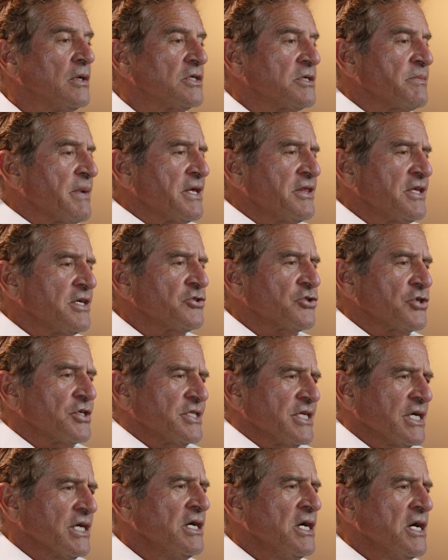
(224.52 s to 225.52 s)
To make things
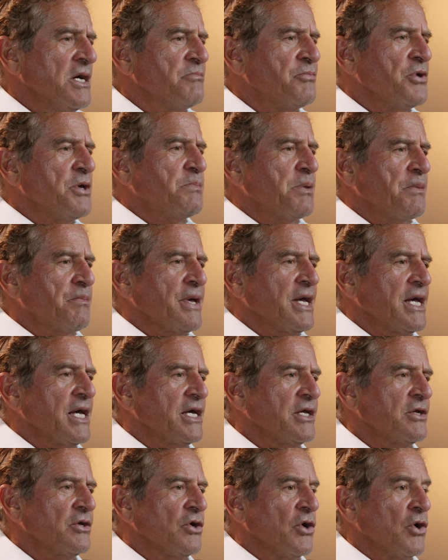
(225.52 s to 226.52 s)
easier, be
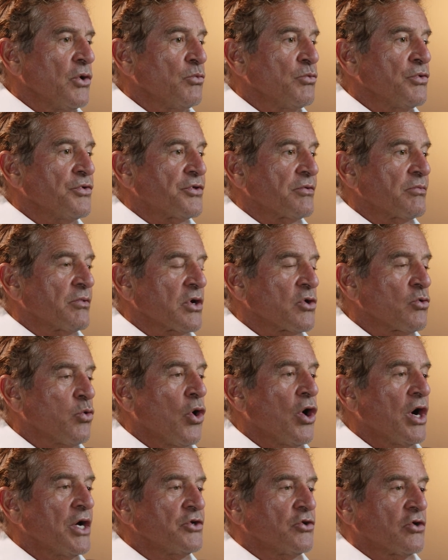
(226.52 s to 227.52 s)
prepared with the
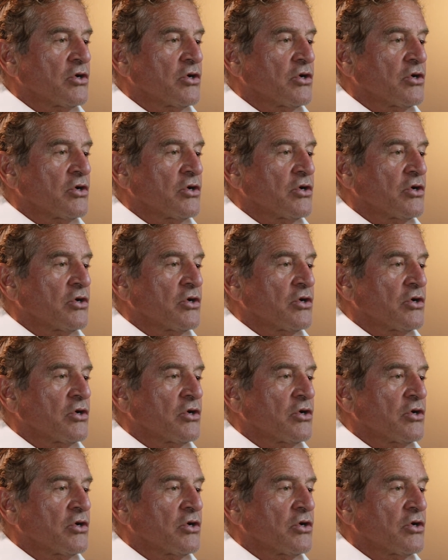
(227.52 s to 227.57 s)
required